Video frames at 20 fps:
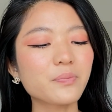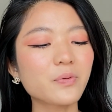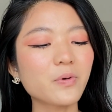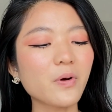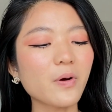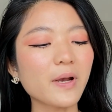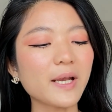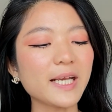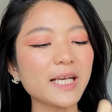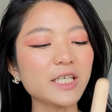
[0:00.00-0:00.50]

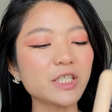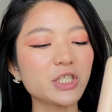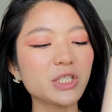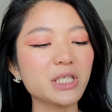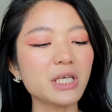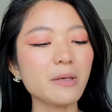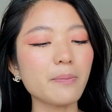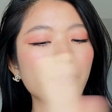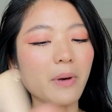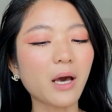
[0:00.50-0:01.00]
Pro
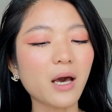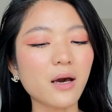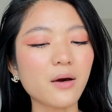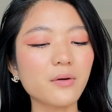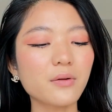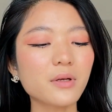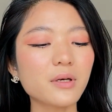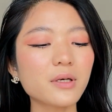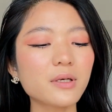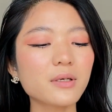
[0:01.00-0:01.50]
HD
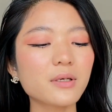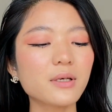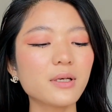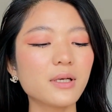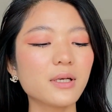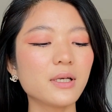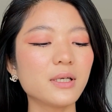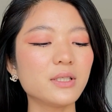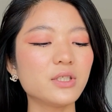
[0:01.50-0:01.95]
powder